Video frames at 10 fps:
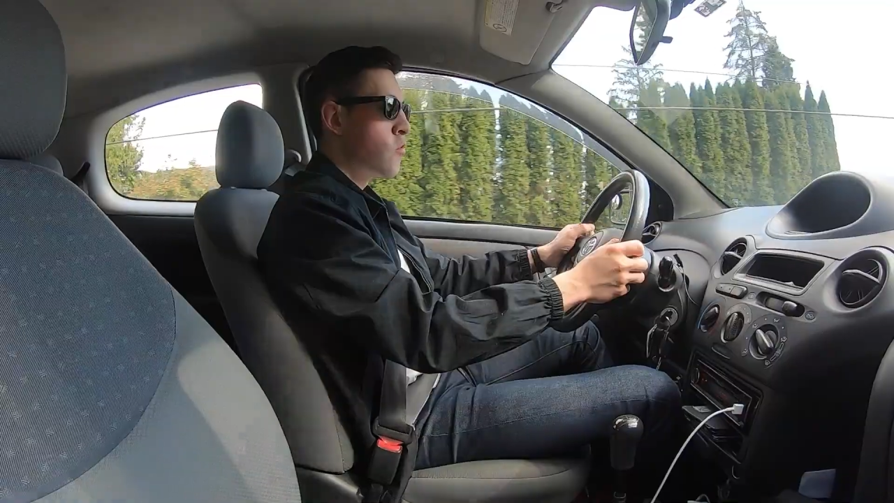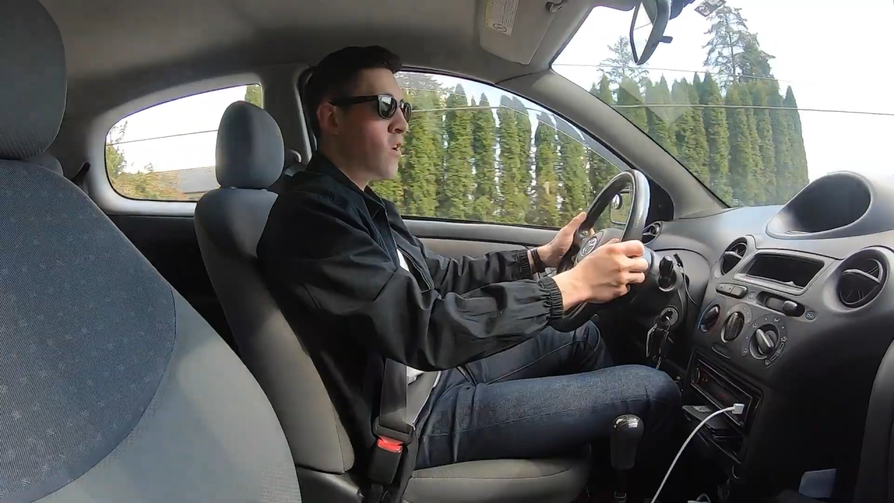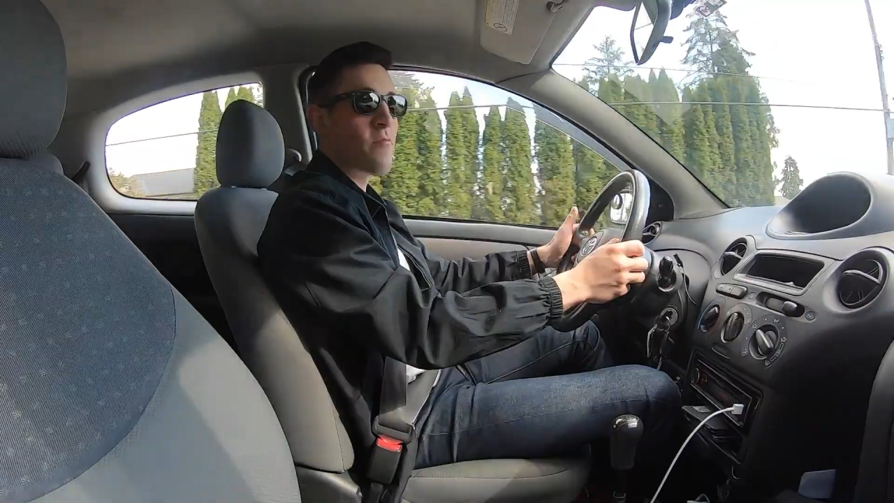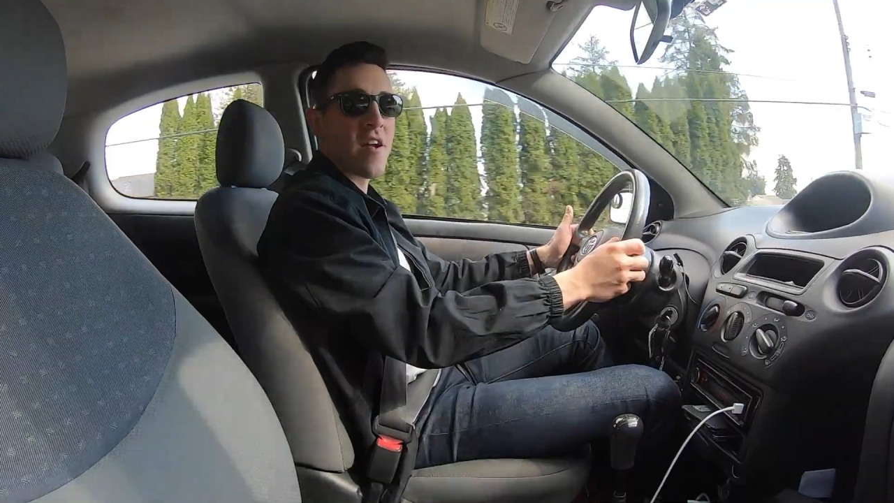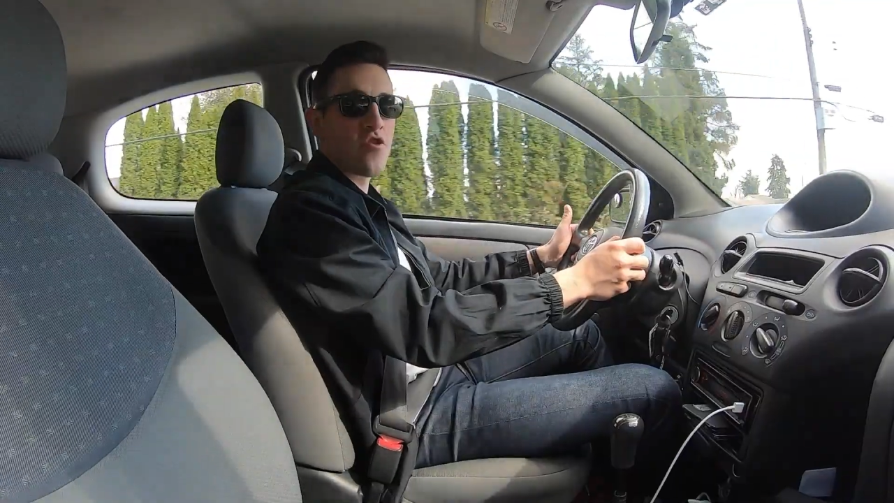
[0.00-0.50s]

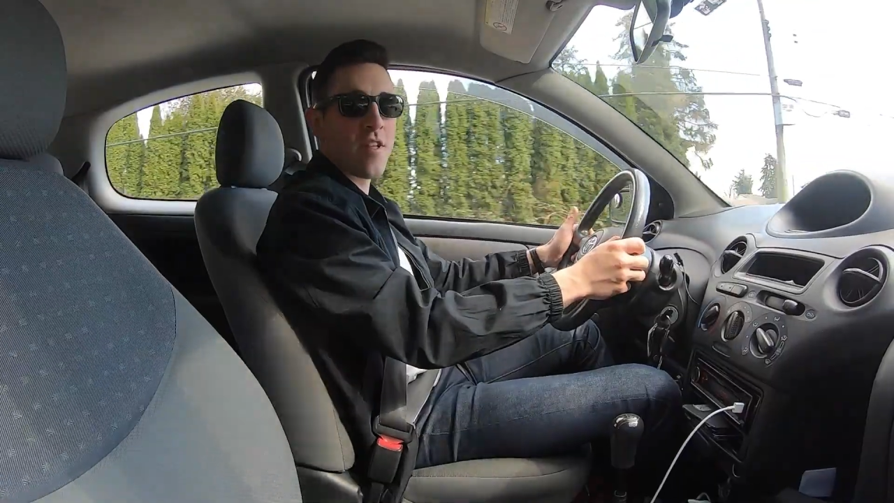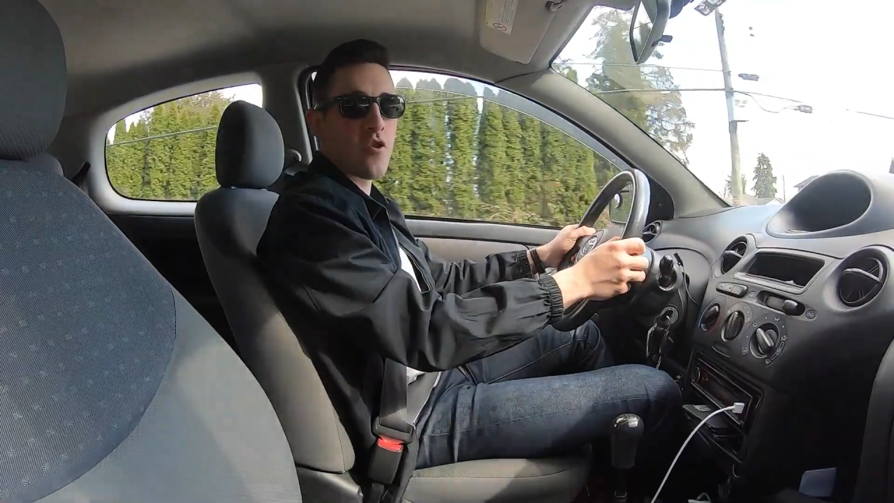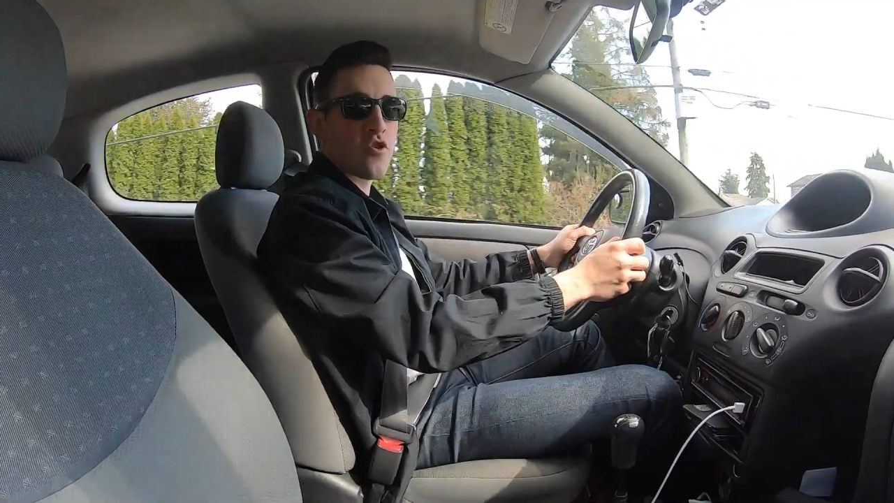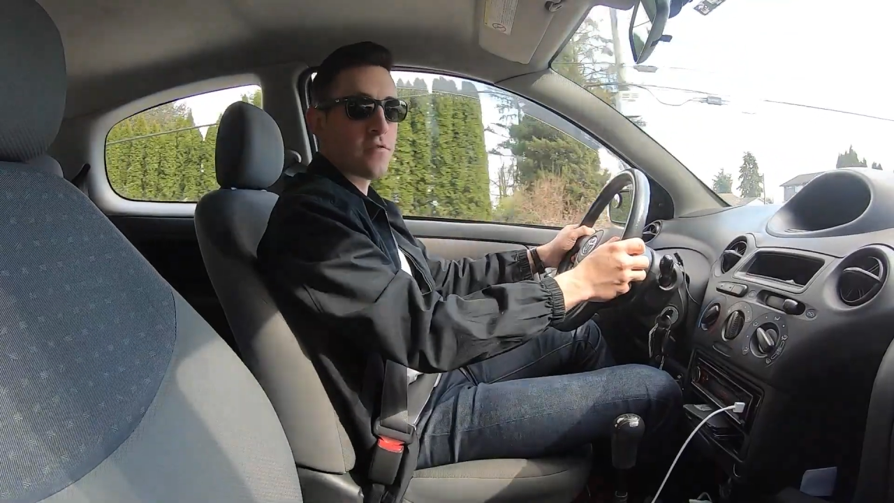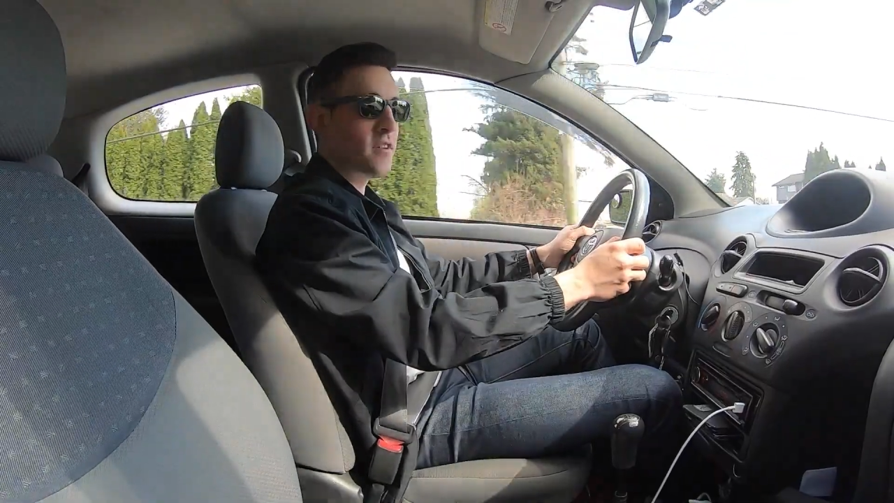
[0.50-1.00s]
Rev match
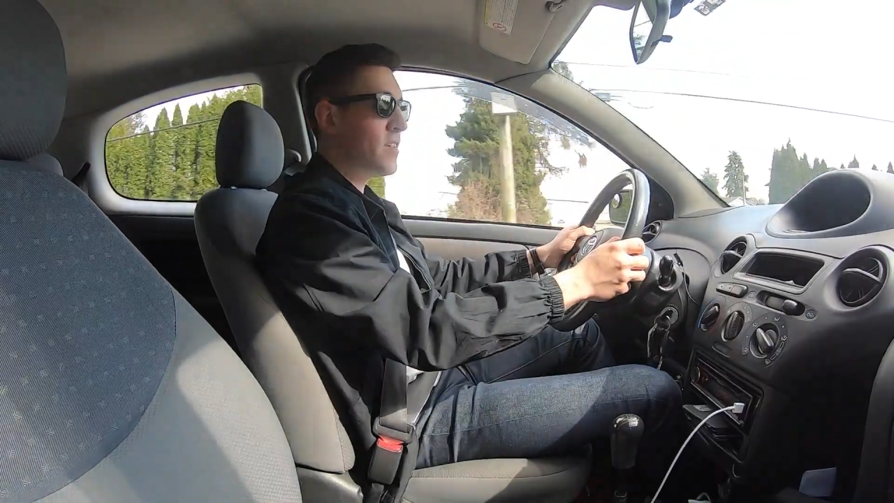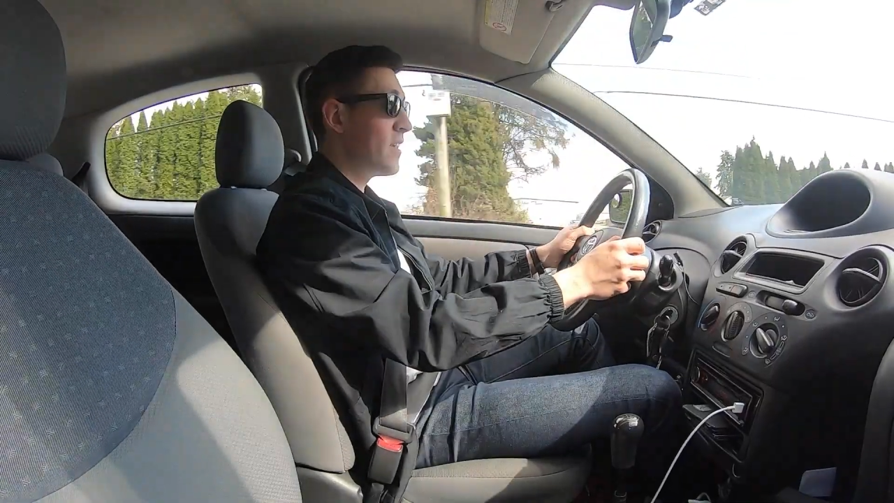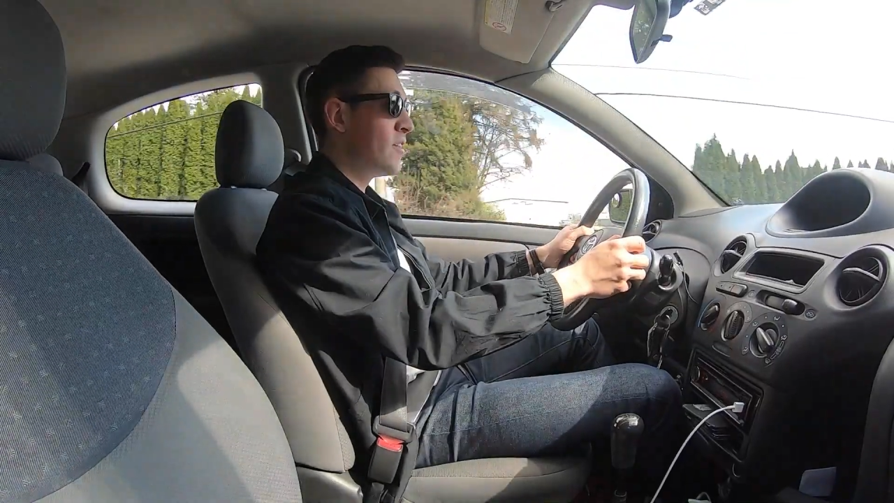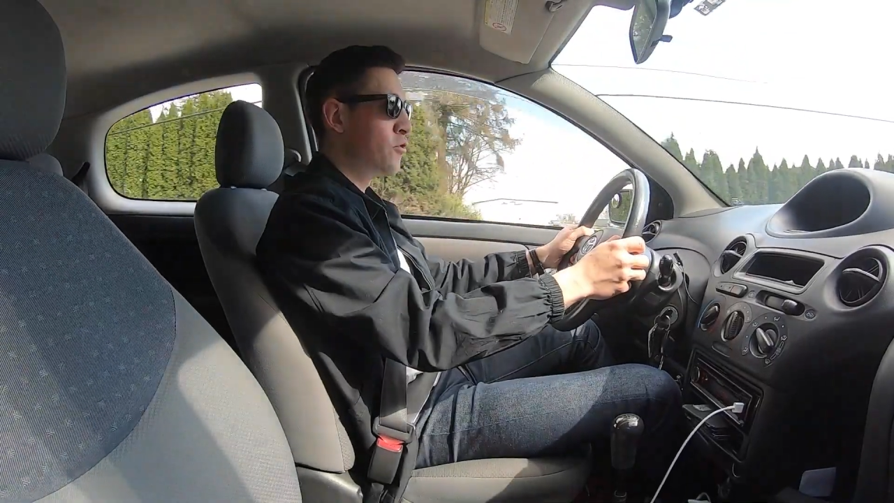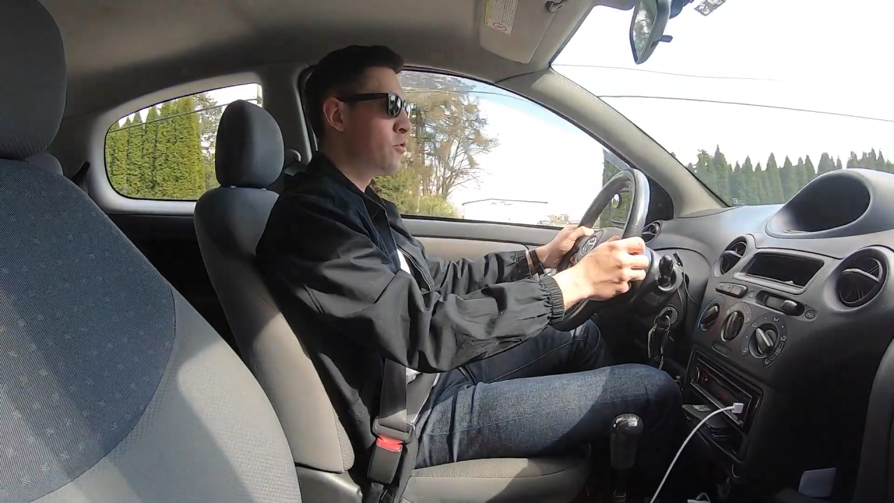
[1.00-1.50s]
downshifting
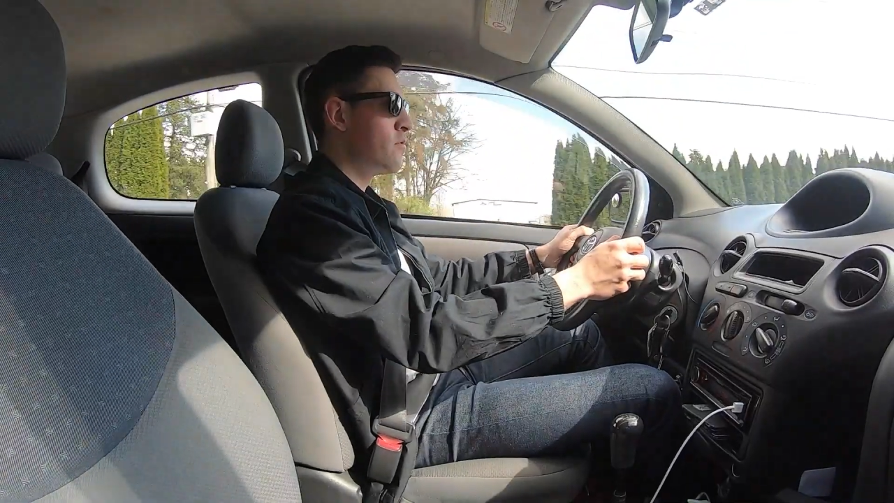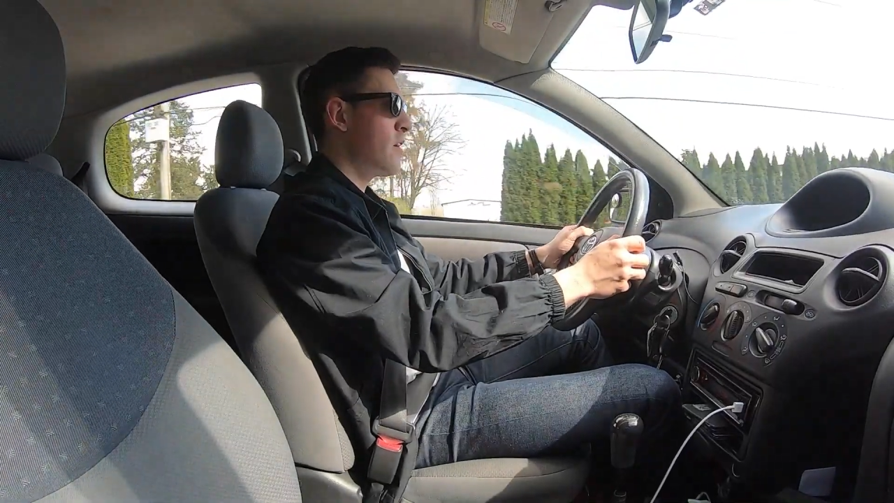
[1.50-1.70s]
and heel toe